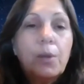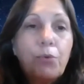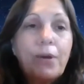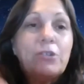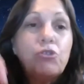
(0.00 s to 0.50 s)
the
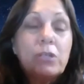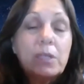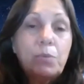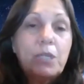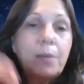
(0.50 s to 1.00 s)

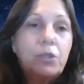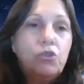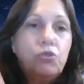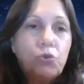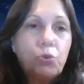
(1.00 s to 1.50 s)
branches become
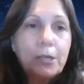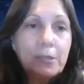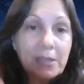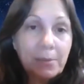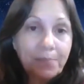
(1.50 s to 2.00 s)
new
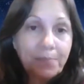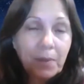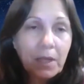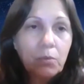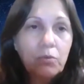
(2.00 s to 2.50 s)
trees,
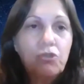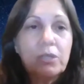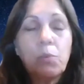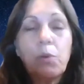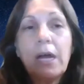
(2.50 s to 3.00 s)
which
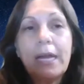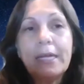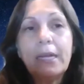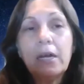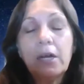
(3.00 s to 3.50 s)
is
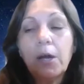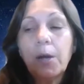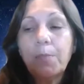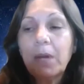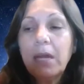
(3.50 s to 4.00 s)
why
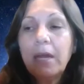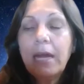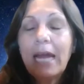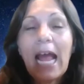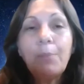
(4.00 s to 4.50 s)
um,
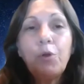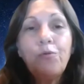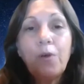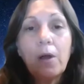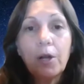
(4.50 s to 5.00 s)

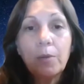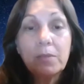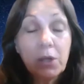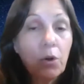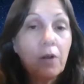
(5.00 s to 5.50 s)
apple
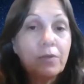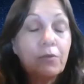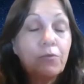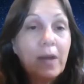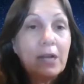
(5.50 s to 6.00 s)
farms are
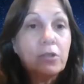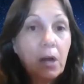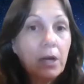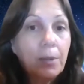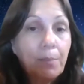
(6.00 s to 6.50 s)
often
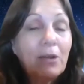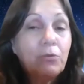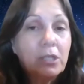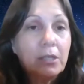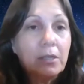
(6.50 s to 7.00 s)
found on a
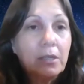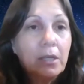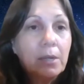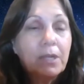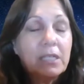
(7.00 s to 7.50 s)
mountain,
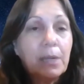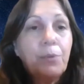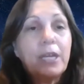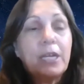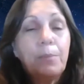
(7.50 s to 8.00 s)
because they
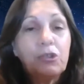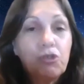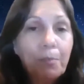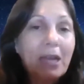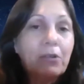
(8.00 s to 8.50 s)
plant a
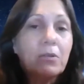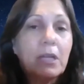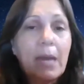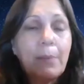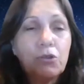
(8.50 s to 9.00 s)
bunch of mount
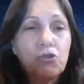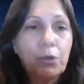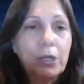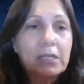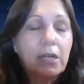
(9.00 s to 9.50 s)
apple
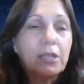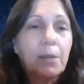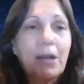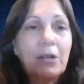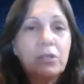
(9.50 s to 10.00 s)
trees on
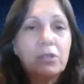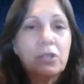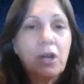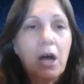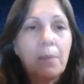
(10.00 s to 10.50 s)
the
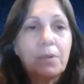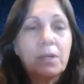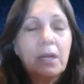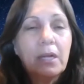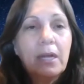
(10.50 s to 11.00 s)
mountaintop.
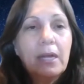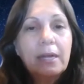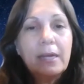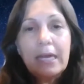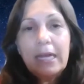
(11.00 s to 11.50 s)

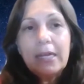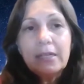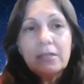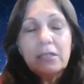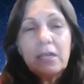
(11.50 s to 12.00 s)

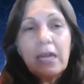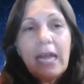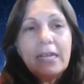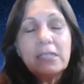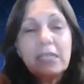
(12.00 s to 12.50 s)
And
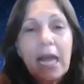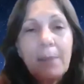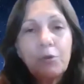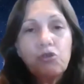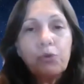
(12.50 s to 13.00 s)
as the
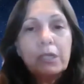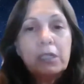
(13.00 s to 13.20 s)
apple